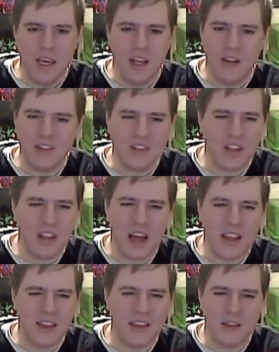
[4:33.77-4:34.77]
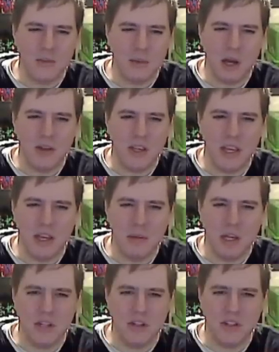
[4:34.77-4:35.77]
you know, just a lot of things about the
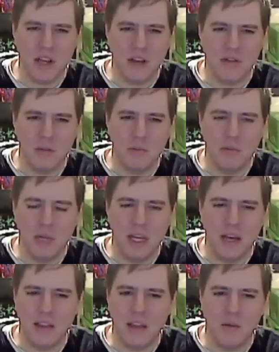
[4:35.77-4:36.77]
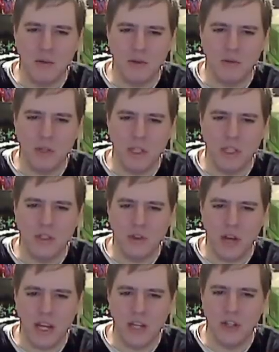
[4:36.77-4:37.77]
animation style for me I thought was really
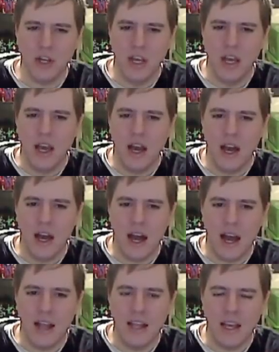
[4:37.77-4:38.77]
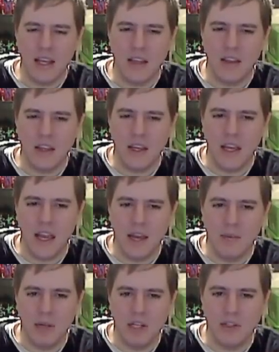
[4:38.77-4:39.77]
strange. I like the
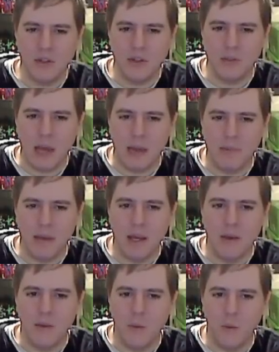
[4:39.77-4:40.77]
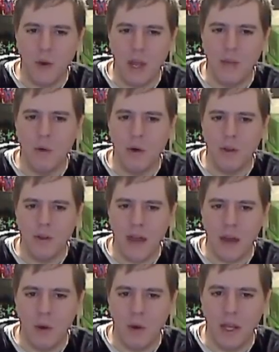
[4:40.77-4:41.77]
animated series Batman way more than
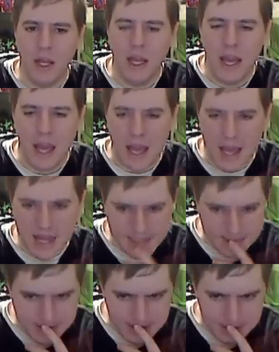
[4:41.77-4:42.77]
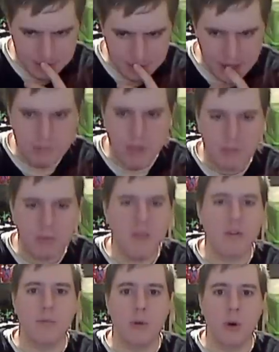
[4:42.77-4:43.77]
that one. And Batman the
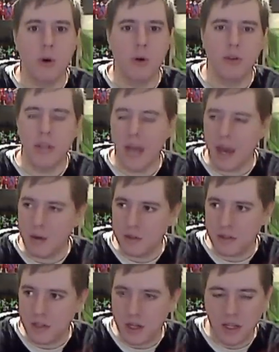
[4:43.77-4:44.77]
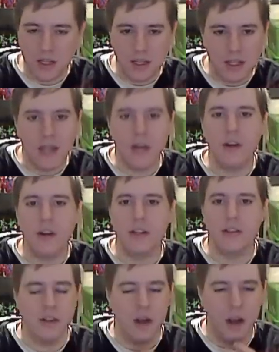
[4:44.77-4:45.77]
Brave and the Bold, that was a
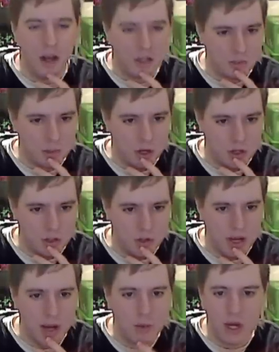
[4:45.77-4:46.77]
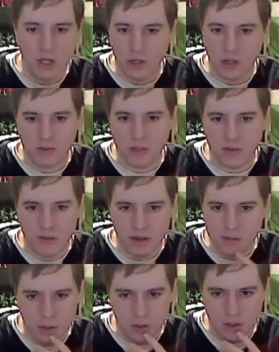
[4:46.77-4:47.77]
hilarious and awesome cartoon. I watched almost
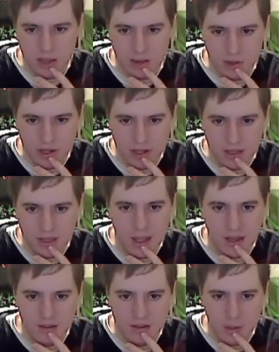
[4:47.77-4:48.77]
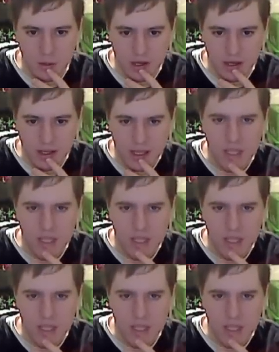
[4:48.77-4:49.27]
every episode of that one. I love that one.